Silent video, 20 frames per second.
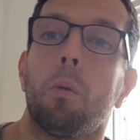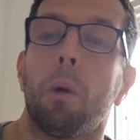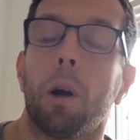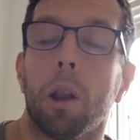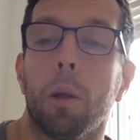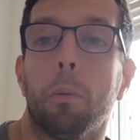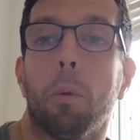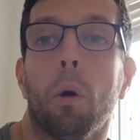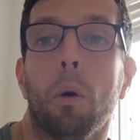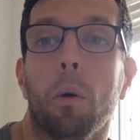where
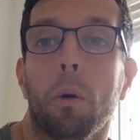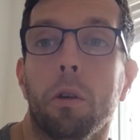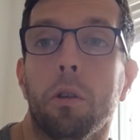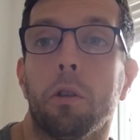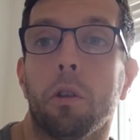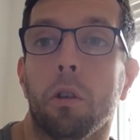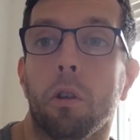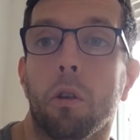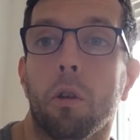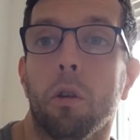the poet is
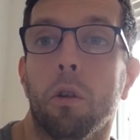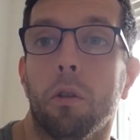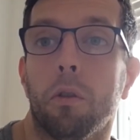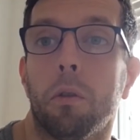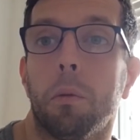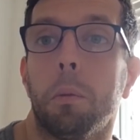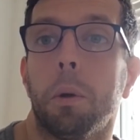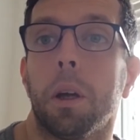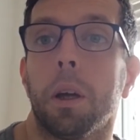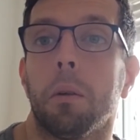going to go
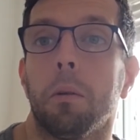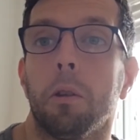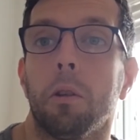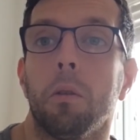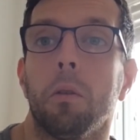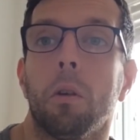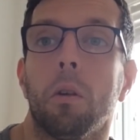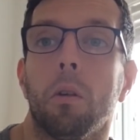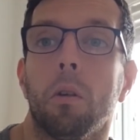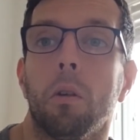from here. We do
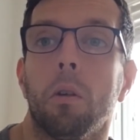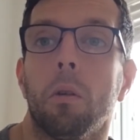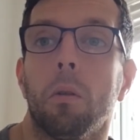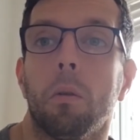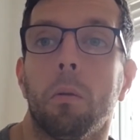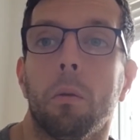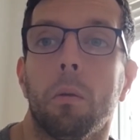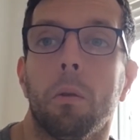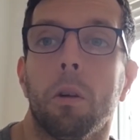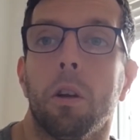not know
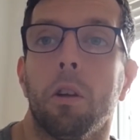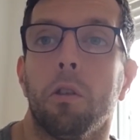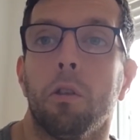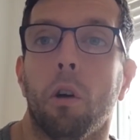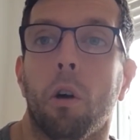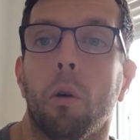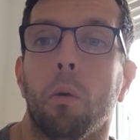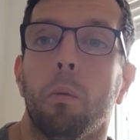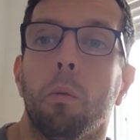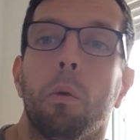his
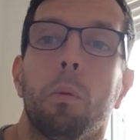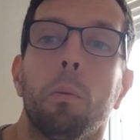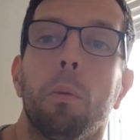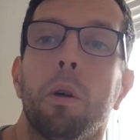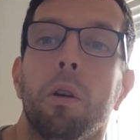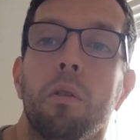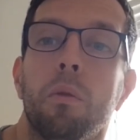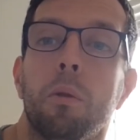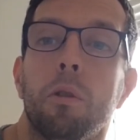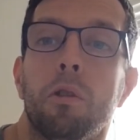onward
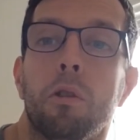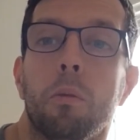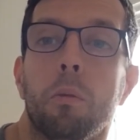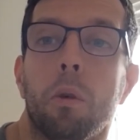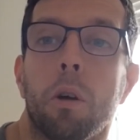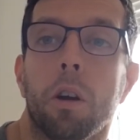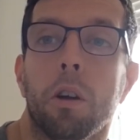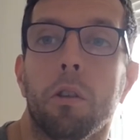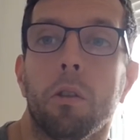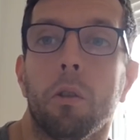movements and
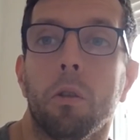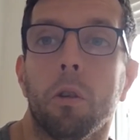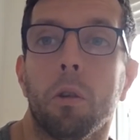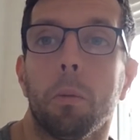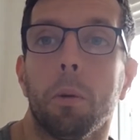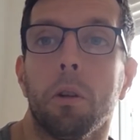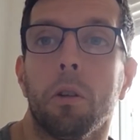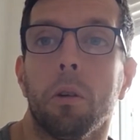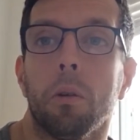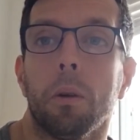what he's going to
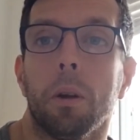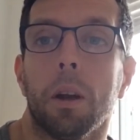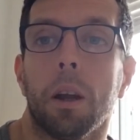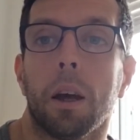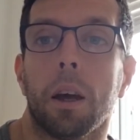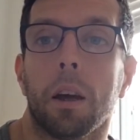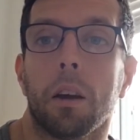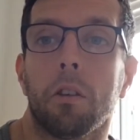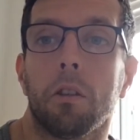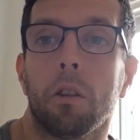be doing
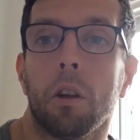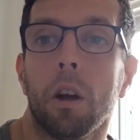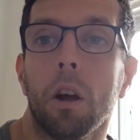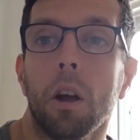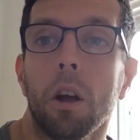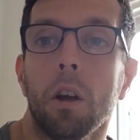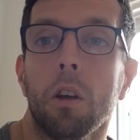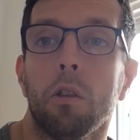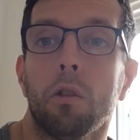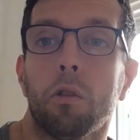next.
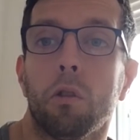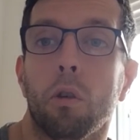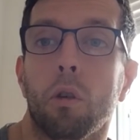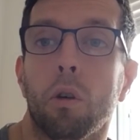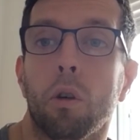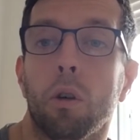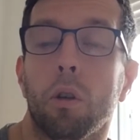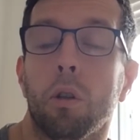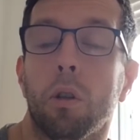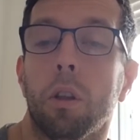
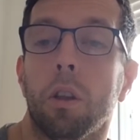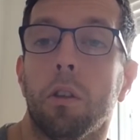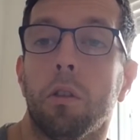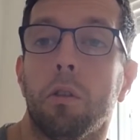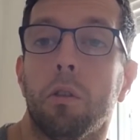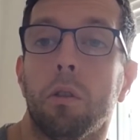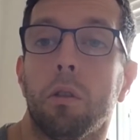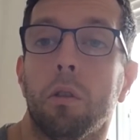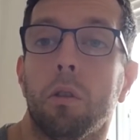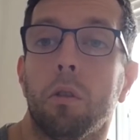So
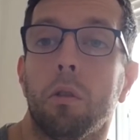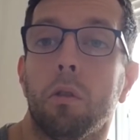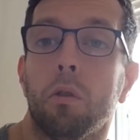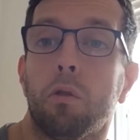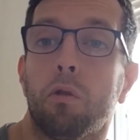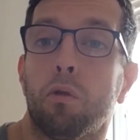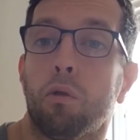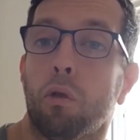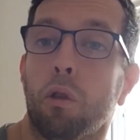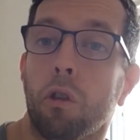this
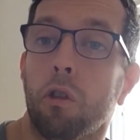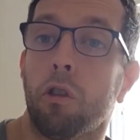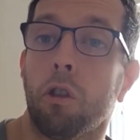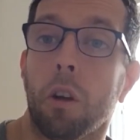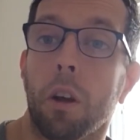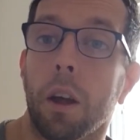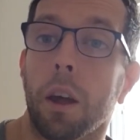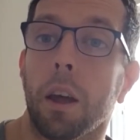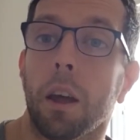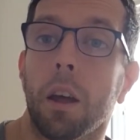
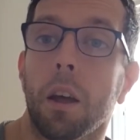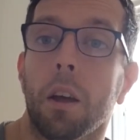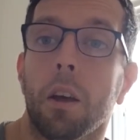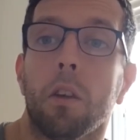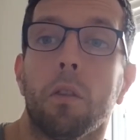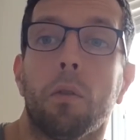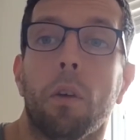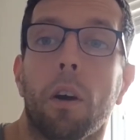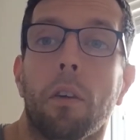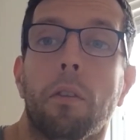structurally is
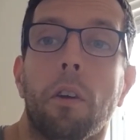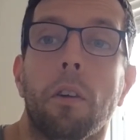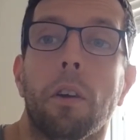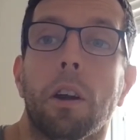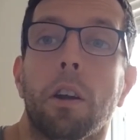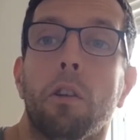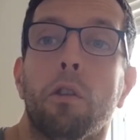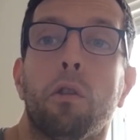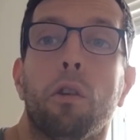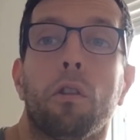very, very
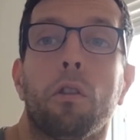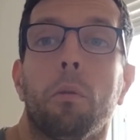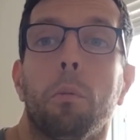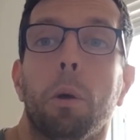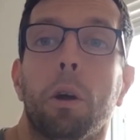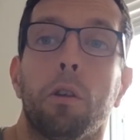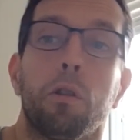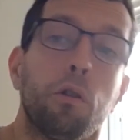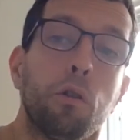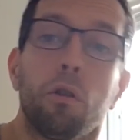interesting
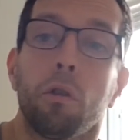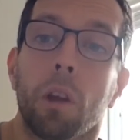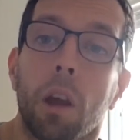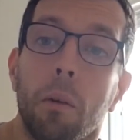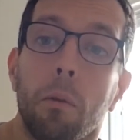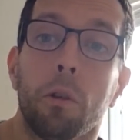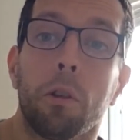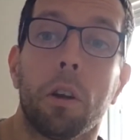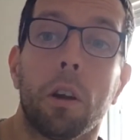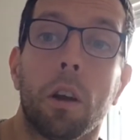because it doesn't give
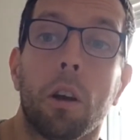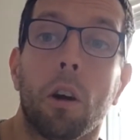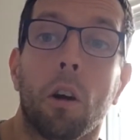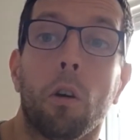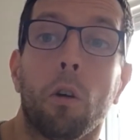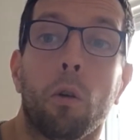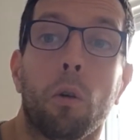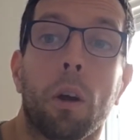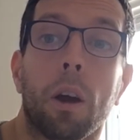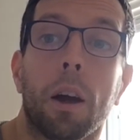us any
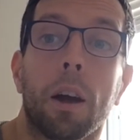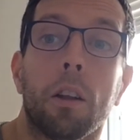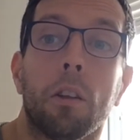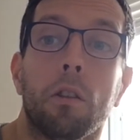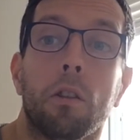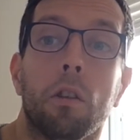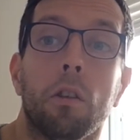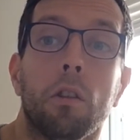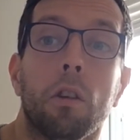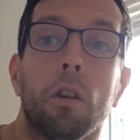concrete
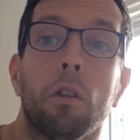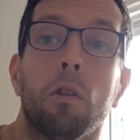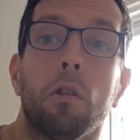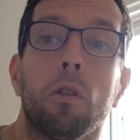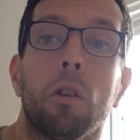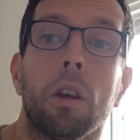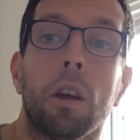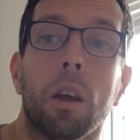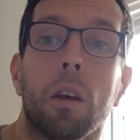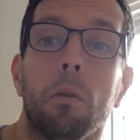answers. It
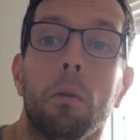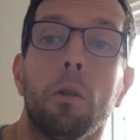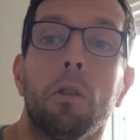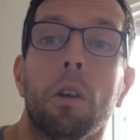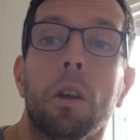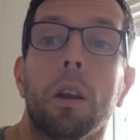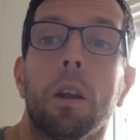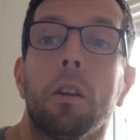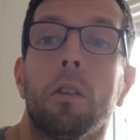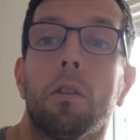doesn't give us
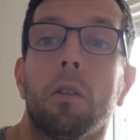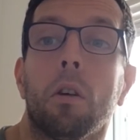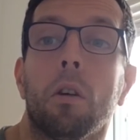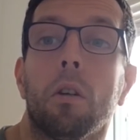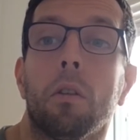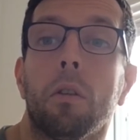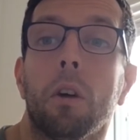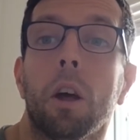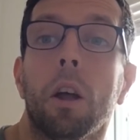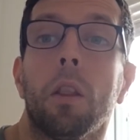any sort
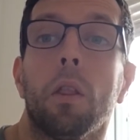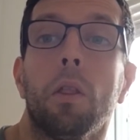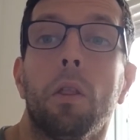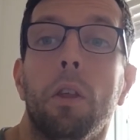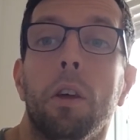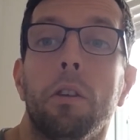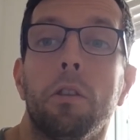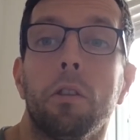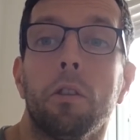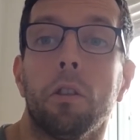of
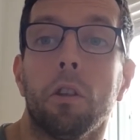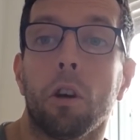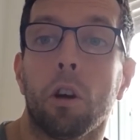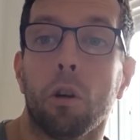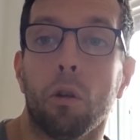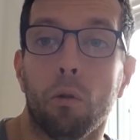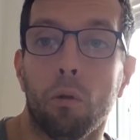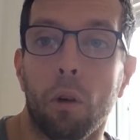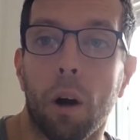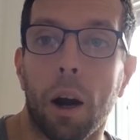this is the
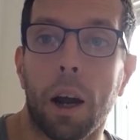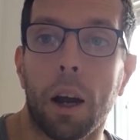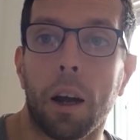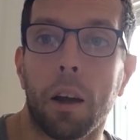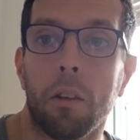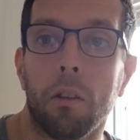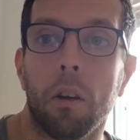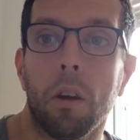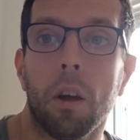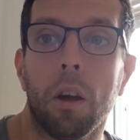
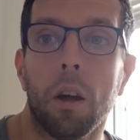correct